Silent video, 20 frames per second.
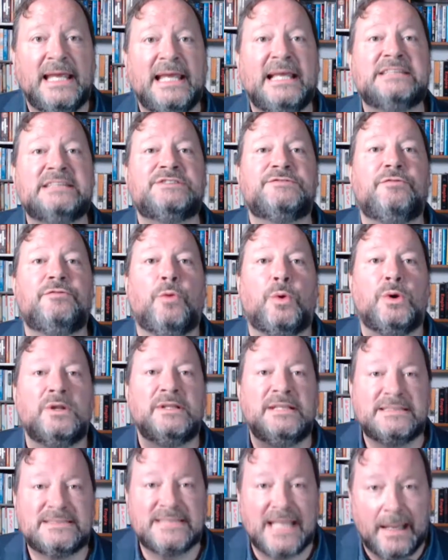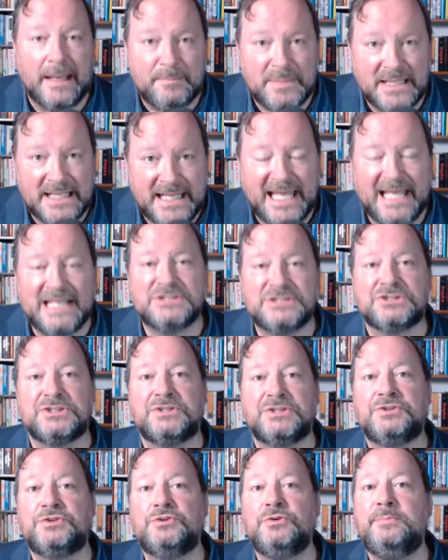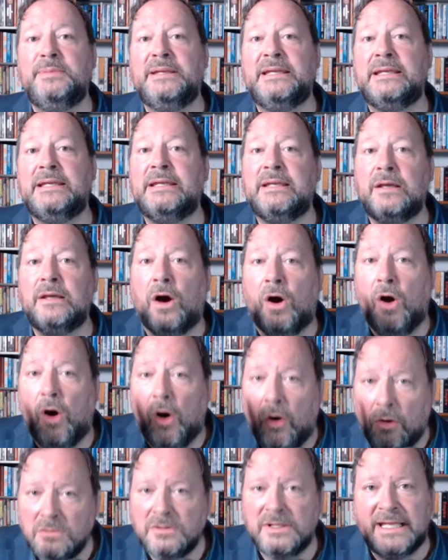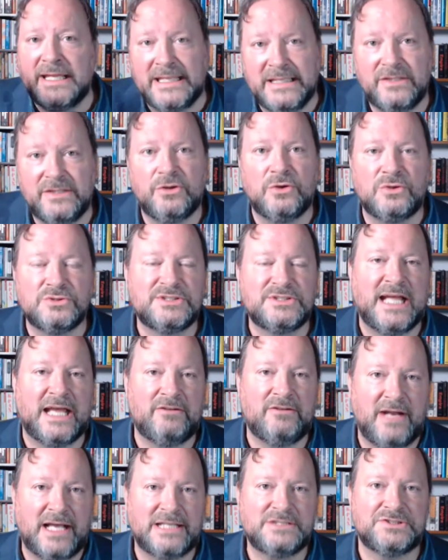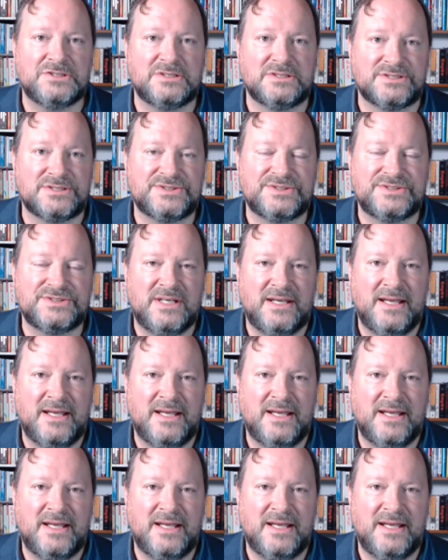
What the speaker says: is for this application to be only in those directions